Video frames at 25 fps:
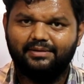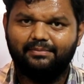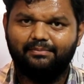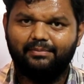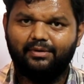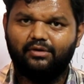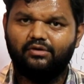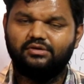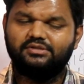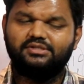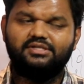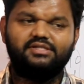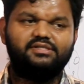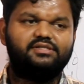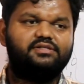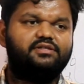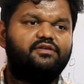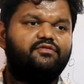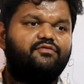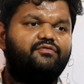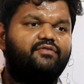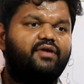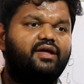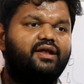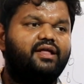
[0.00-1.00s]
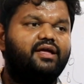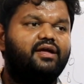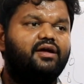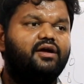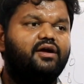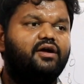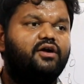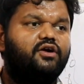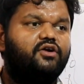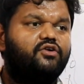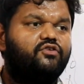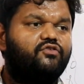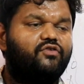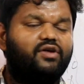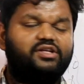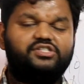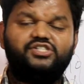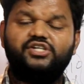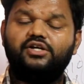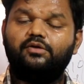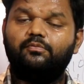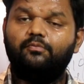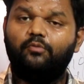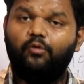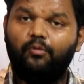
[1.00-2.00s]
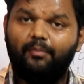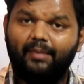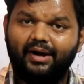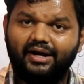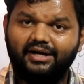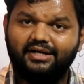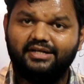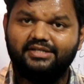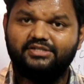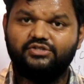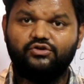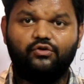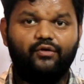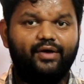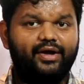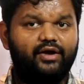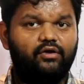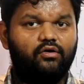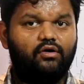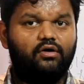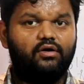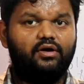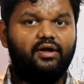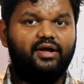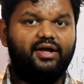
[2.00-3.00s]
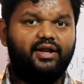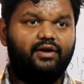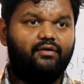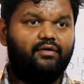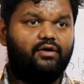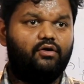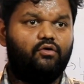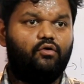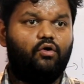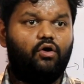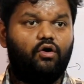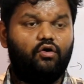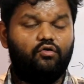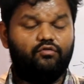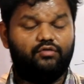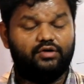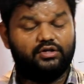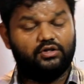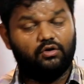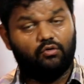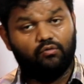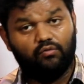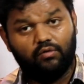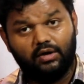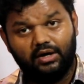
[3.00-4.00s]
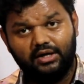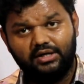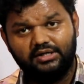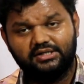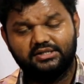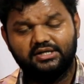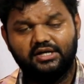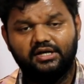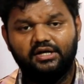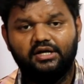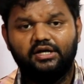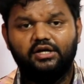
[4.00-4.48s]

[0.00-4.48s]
because this is a very tragic moment is going on in our all over the world.